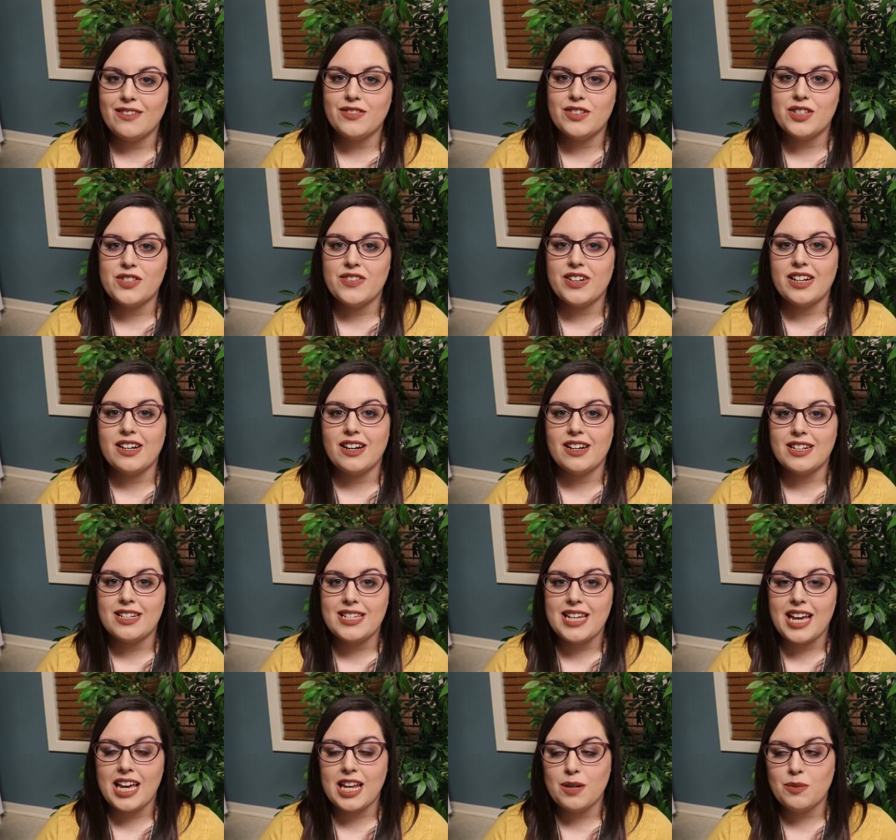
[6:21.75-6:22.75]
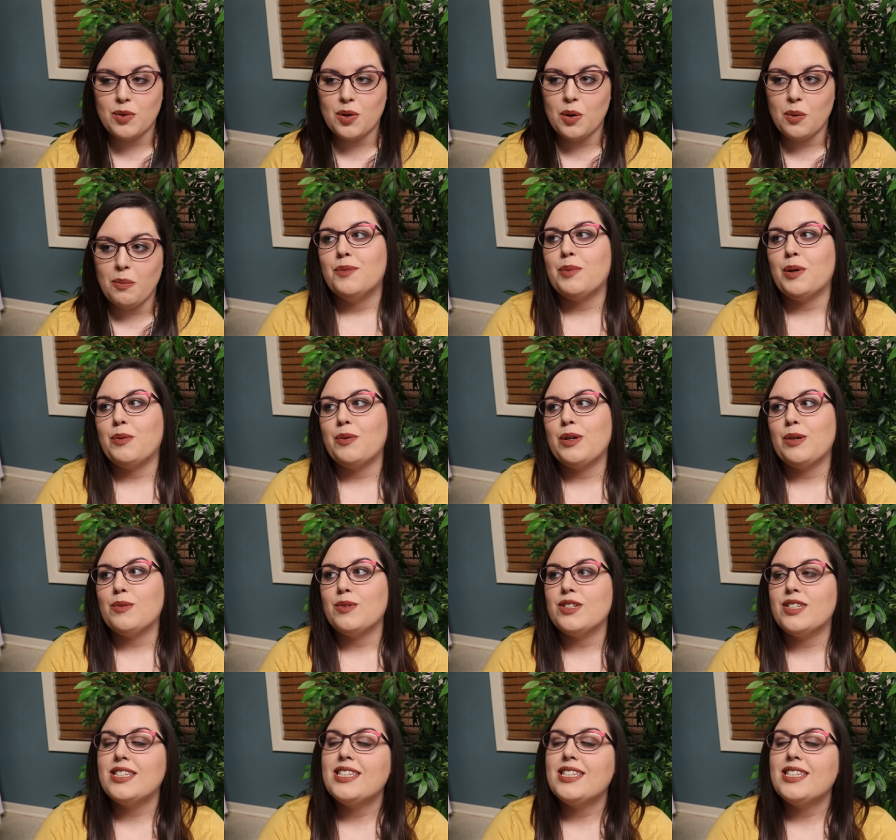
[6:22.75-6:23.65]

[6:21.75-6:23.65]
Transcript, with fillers: It feels very unattainable, but we will